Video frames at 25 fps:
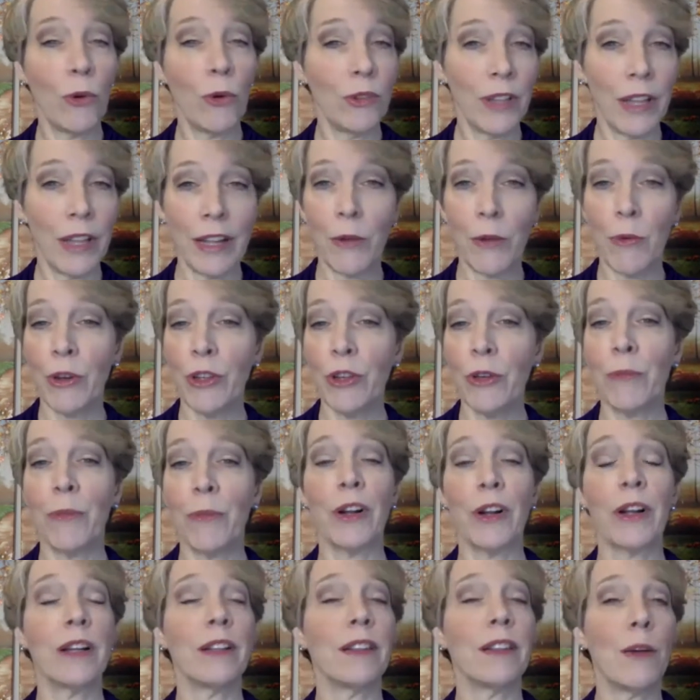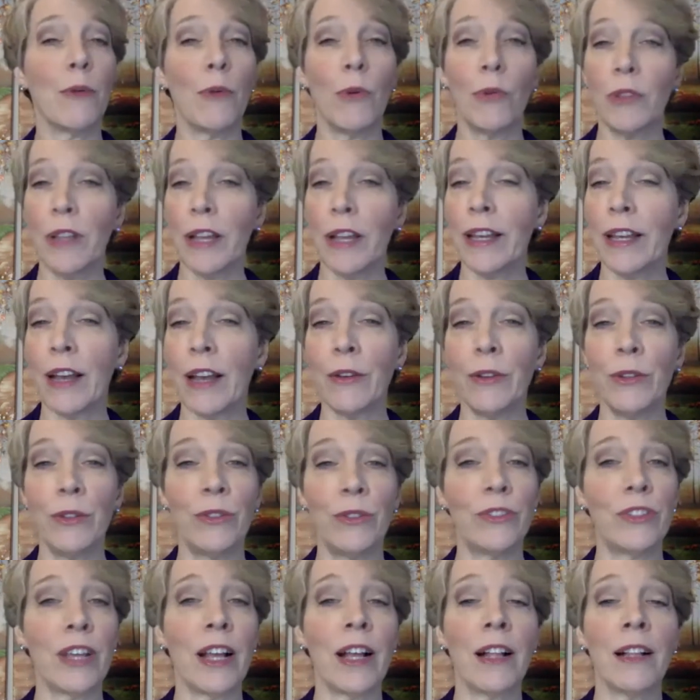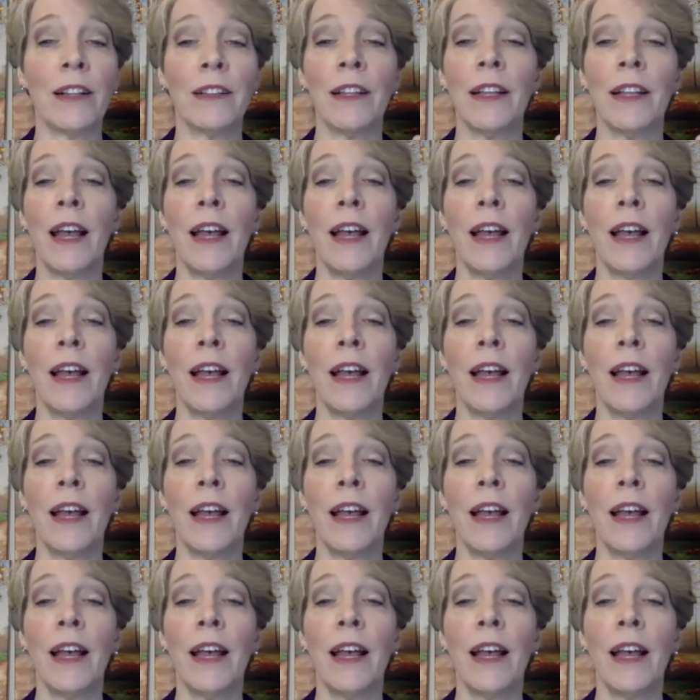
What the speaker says: like what you market, they won't like how you sell,